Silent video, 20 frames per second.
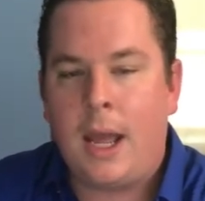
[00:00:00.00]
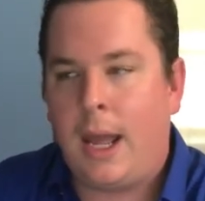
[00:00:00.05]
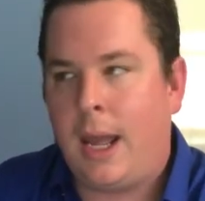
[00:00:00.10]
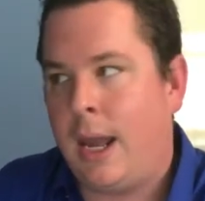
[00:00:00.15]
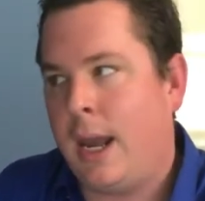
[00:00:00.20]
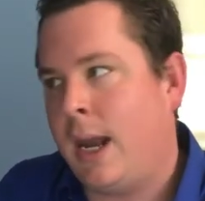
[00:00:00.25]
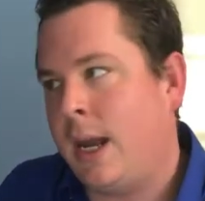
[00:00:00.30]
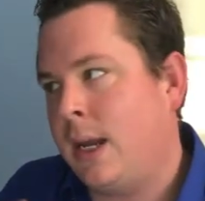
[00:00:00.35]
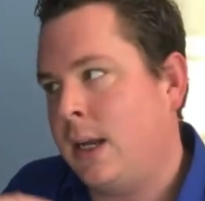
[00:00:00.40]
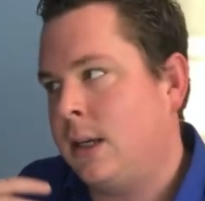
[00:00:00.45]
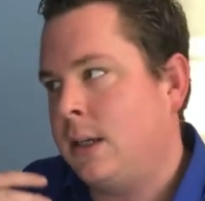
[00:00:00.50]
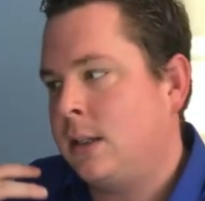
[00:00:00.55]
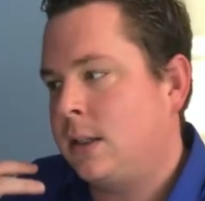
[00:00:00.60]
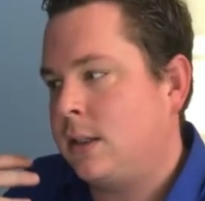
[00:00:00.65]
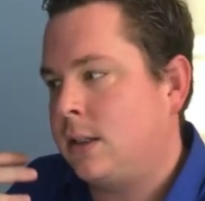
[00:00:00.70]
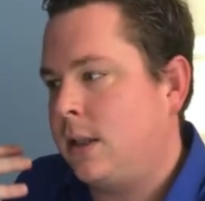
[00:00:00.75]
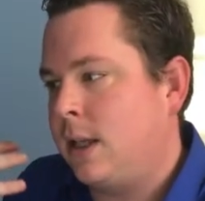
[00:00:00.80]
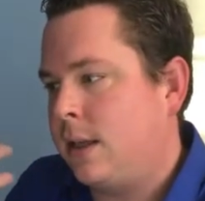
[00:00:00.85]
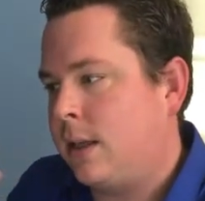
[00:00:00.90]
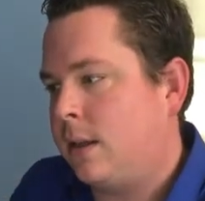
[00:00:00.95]
and
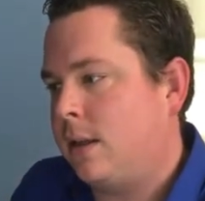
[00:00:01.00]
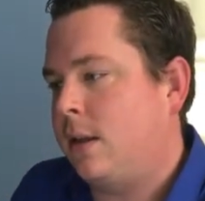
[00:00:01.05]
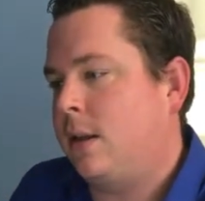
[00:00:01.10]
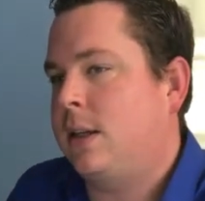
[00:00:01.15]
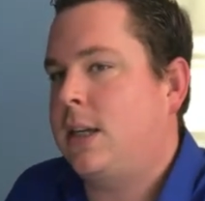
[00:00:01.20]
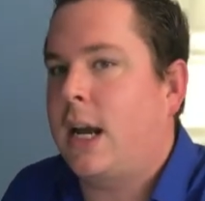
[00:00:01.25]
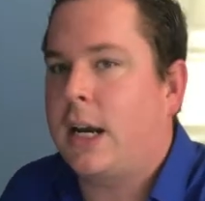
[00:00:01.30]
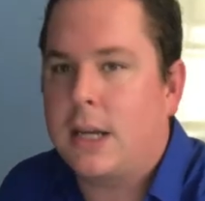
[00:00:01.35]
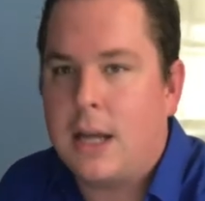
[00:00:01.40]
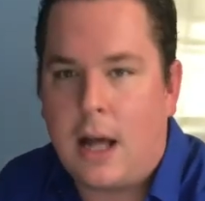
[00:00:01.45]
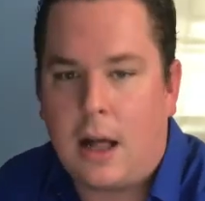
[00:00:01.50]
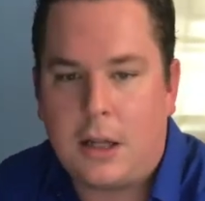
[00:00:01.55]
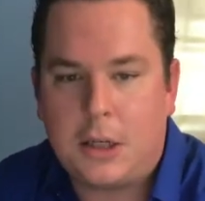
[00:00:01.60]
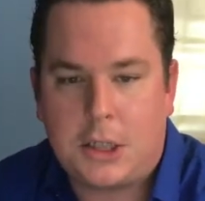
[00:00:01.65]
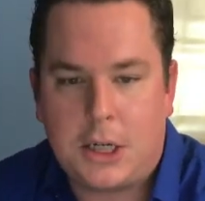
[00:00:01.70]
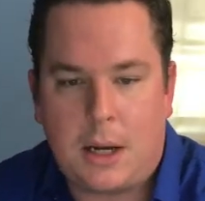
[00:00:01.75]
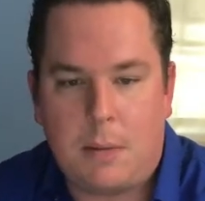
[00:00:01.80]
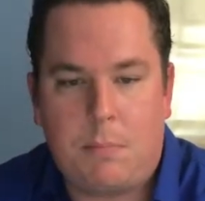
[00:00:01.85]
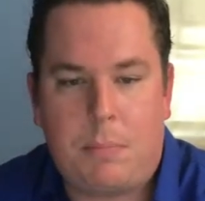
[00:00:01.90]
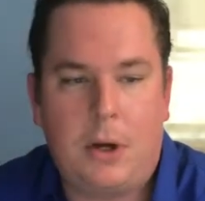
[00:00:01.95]
this is the
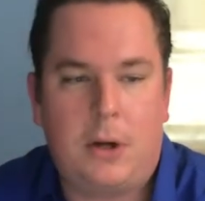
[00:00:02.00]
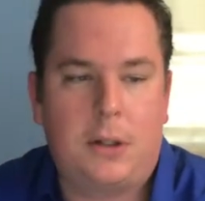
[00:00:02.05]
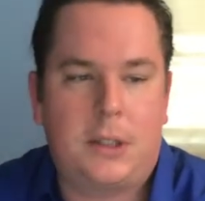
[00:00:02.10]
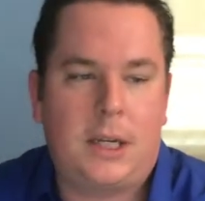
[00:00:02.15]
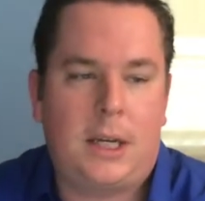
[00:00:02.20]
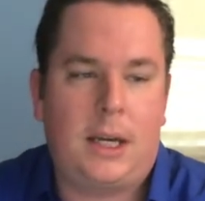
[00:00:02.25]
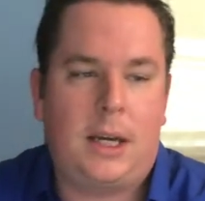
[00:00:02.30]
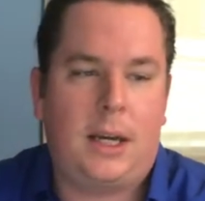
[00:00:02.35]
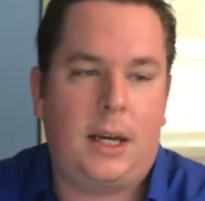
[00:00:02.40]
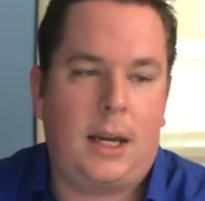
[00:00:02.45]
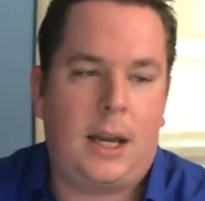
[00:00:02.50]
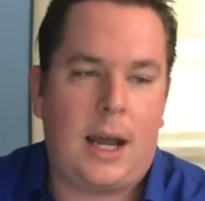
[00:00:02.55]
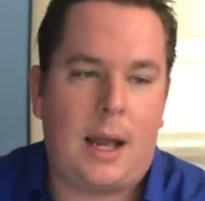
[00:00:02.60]
technology I'm building,